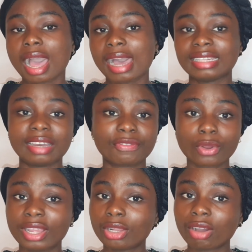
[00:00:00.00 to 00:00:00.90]
And I've got
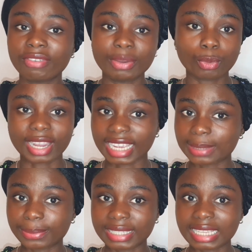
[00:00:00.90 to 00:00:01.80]
a lot of work
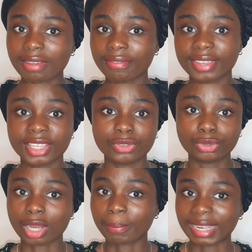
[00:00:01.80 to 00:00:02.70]
experience that I've gained
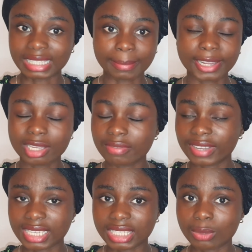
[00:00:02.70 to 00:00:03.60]
throughout my time at
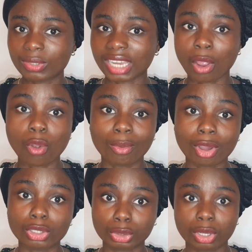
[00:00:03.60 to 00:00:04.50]
university, which I hope will
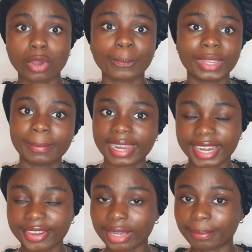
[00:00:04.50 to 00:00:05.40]
also help me in my
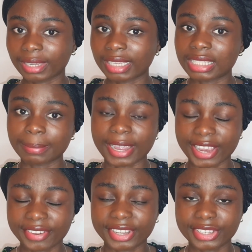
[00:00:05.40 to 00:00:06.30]
career plans, in my career